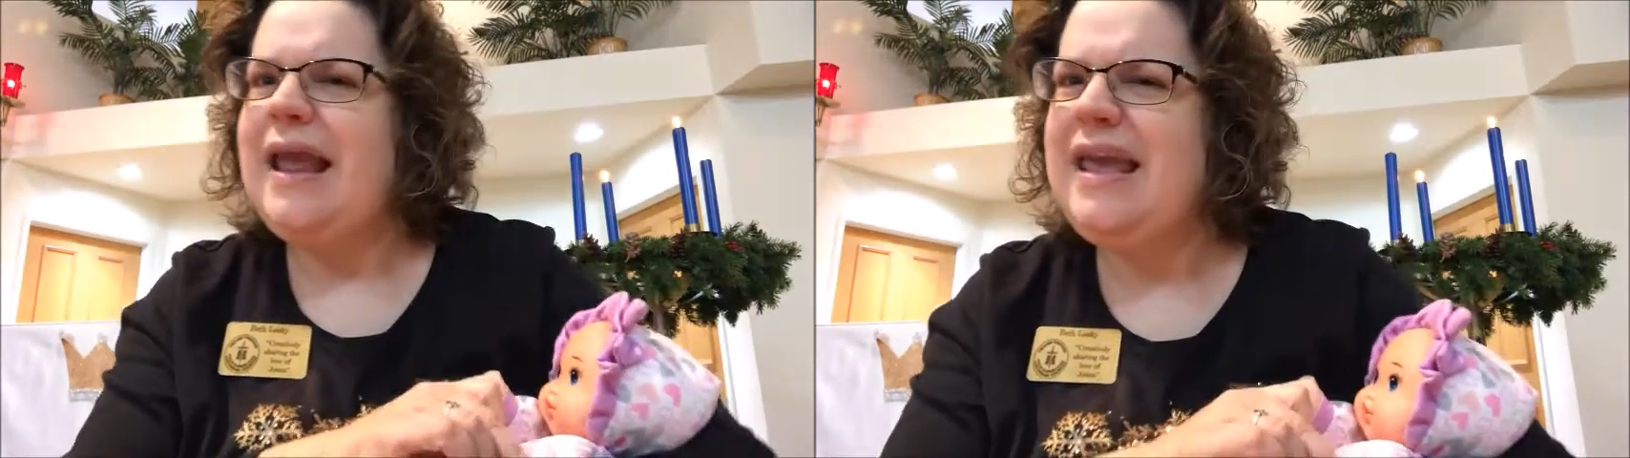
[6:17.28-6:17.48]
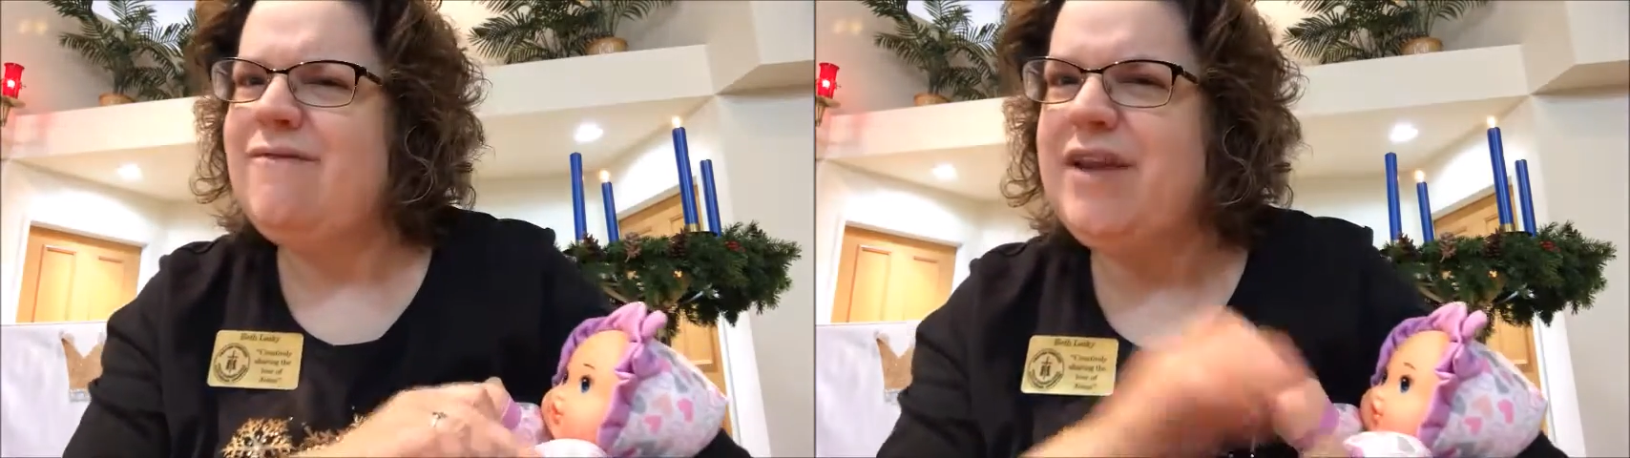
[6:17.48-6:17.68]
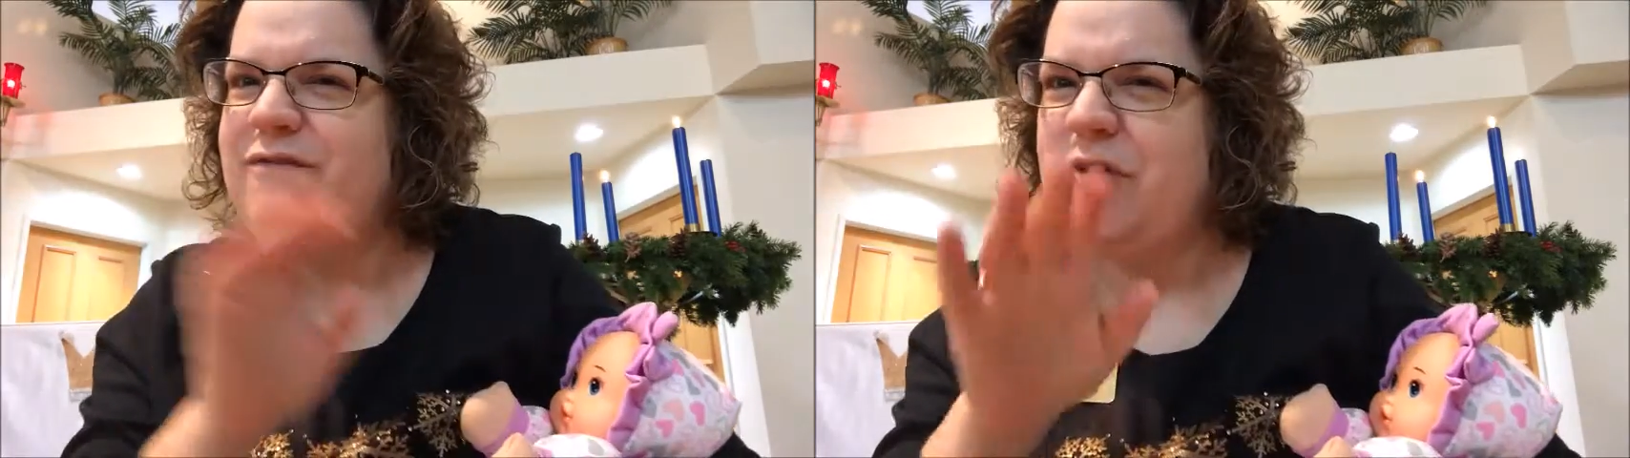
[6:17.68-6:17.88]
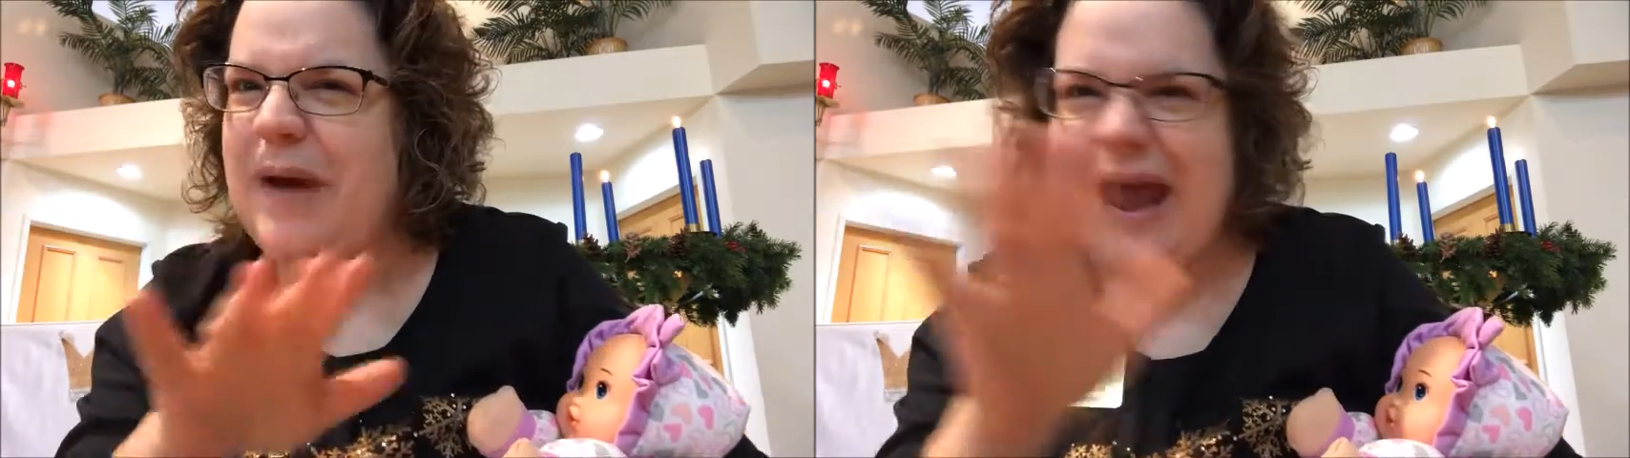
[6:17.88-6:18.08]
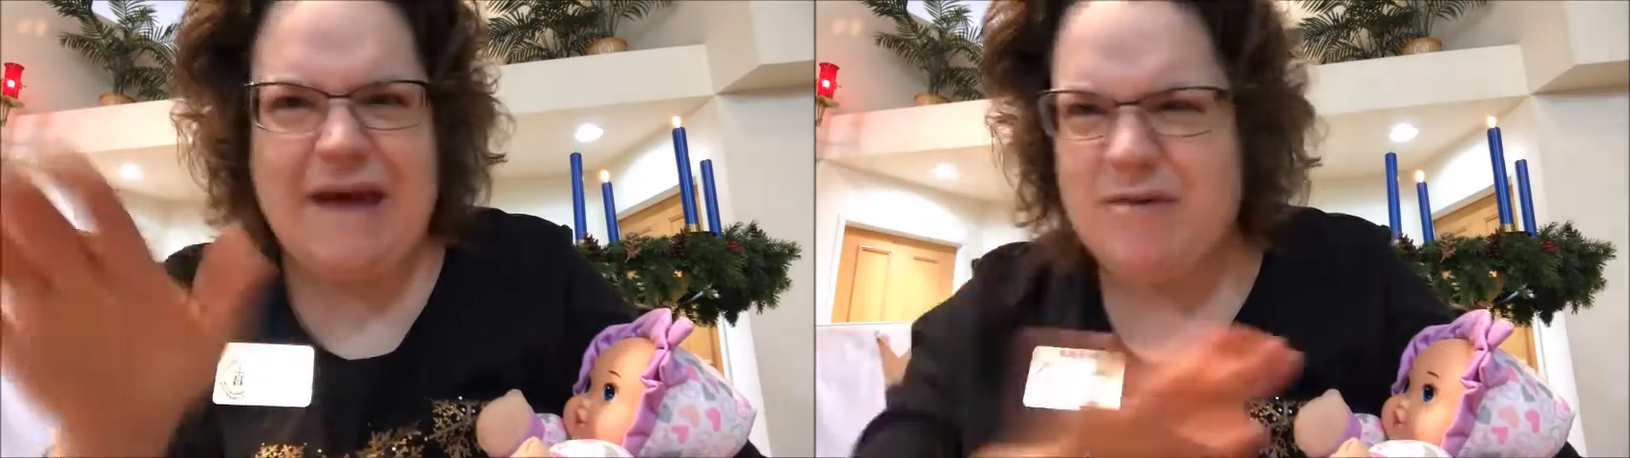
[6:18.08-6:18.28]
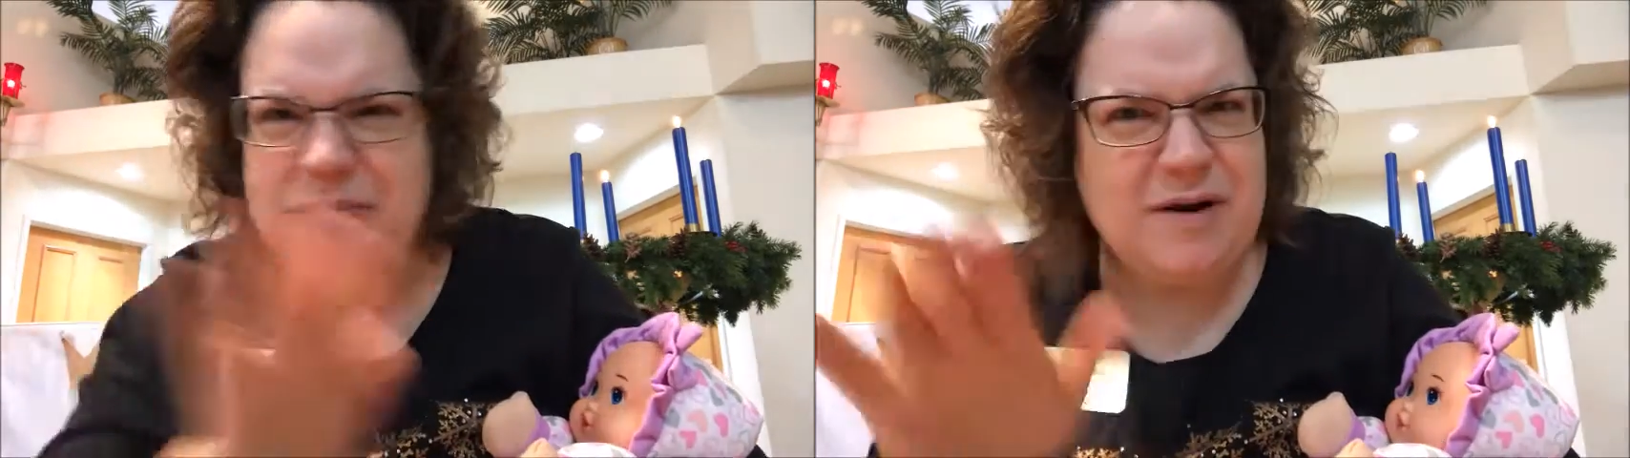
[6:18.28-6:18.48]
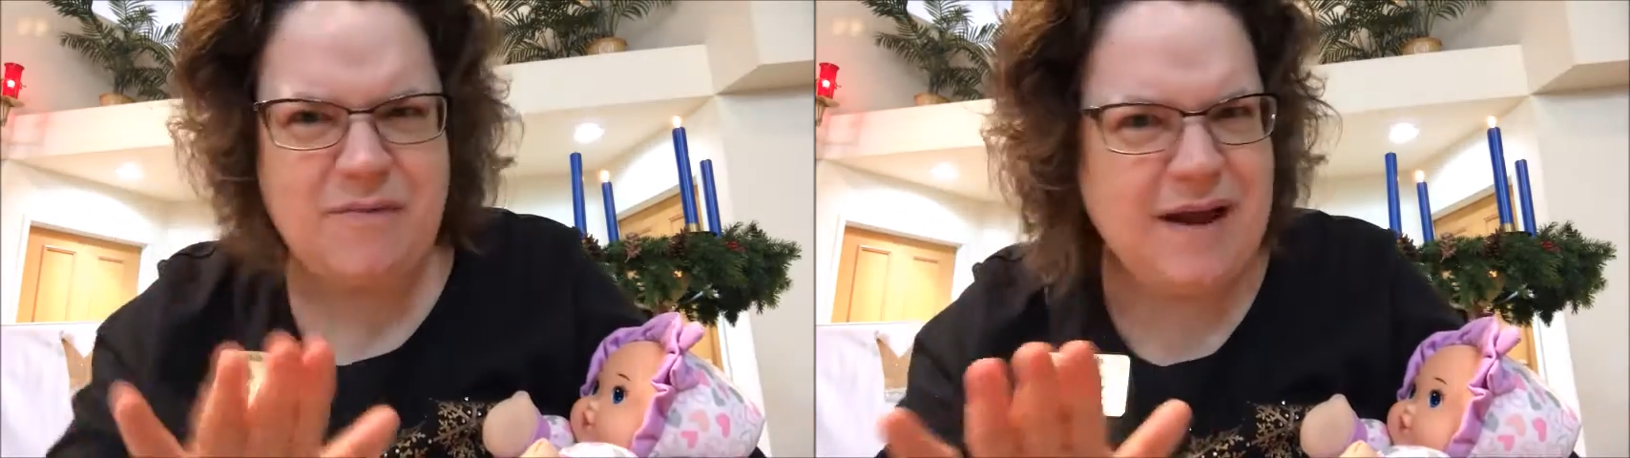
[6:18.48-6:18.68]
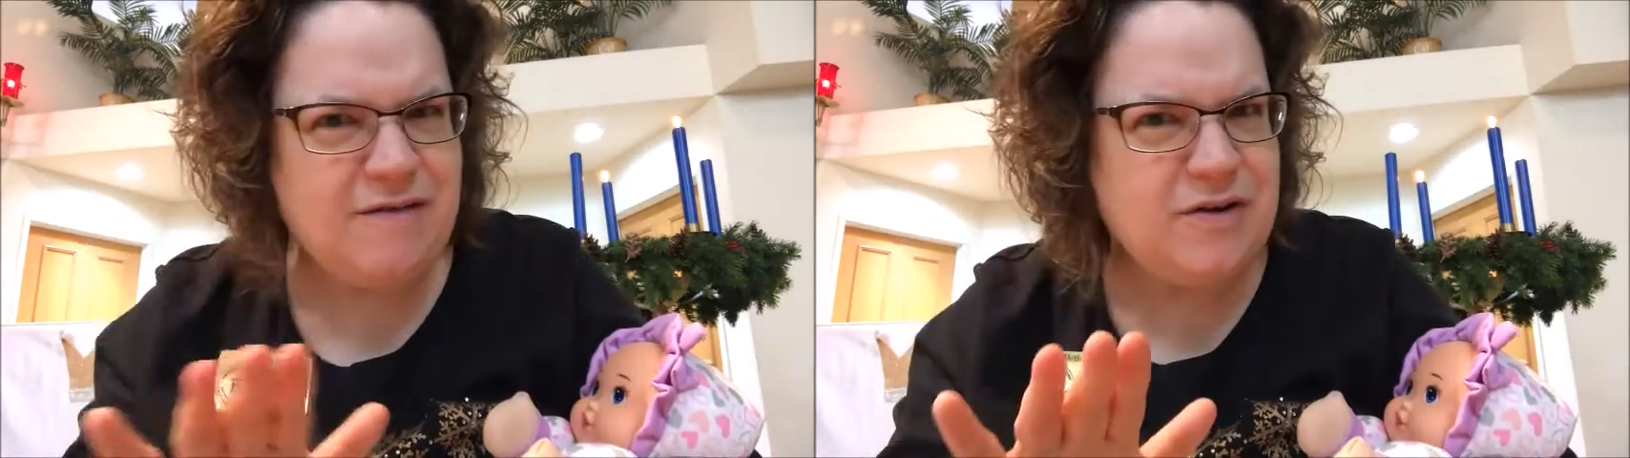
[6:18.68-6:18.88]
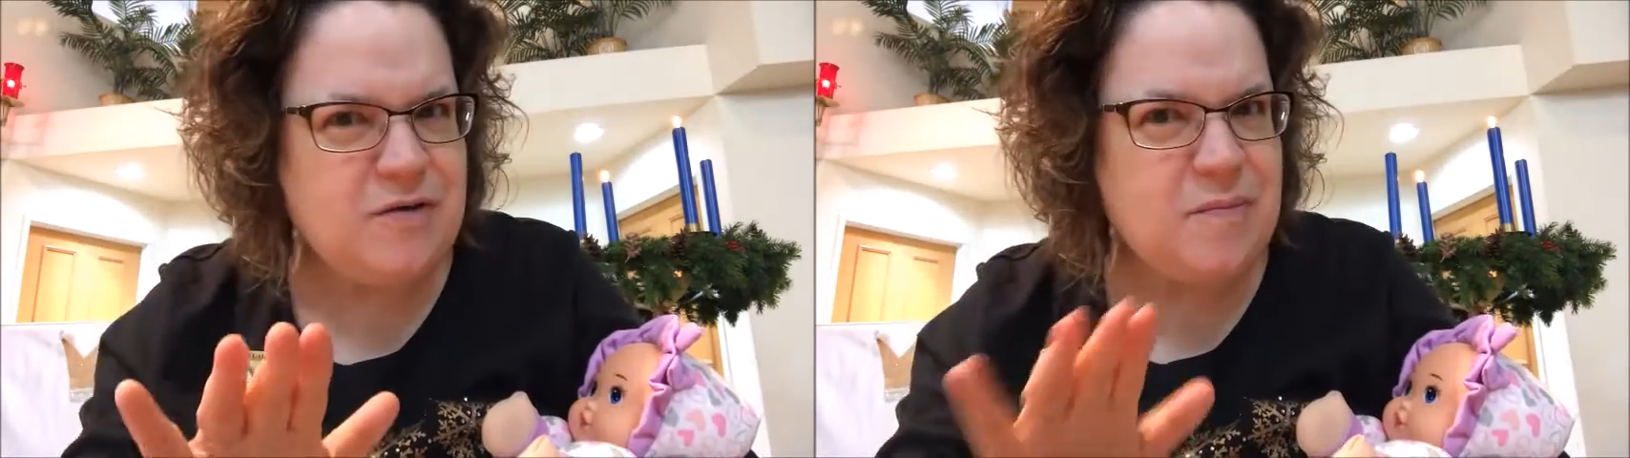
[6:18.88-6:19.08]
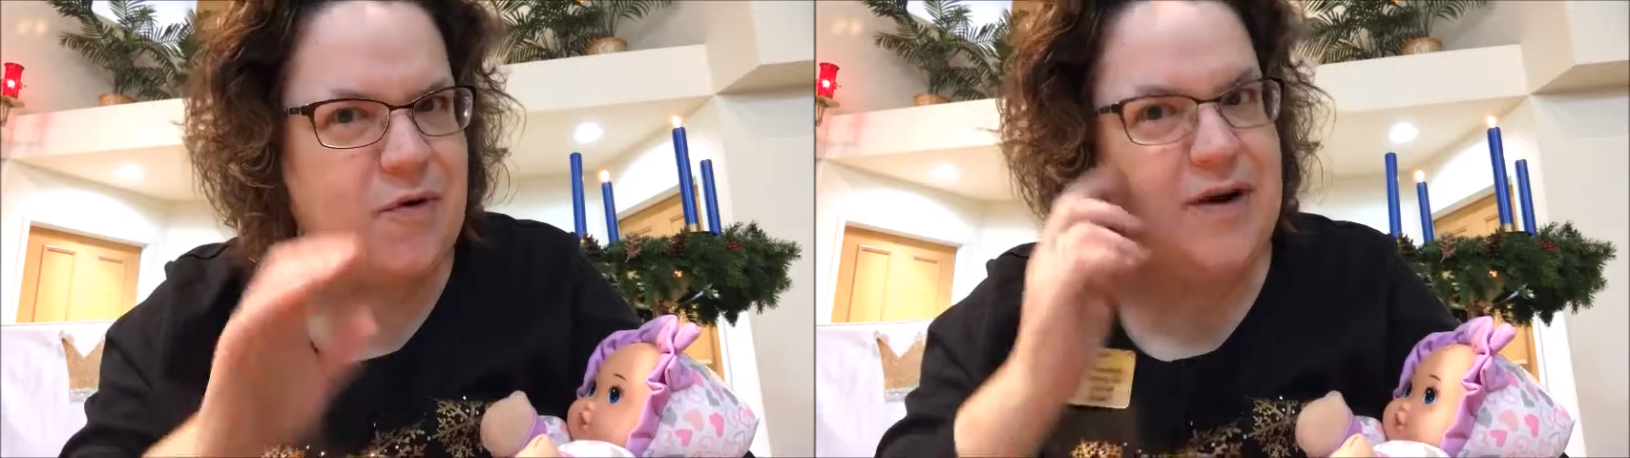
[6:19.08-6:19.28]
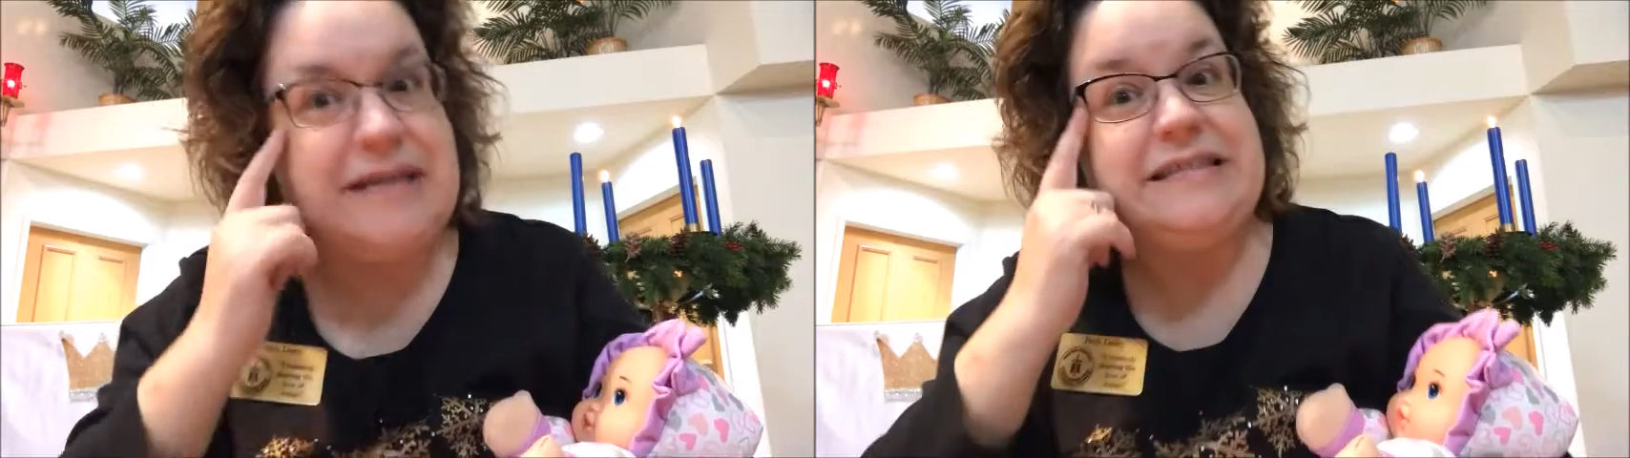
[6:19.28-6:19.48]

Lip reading: even if you haven't been around a newborn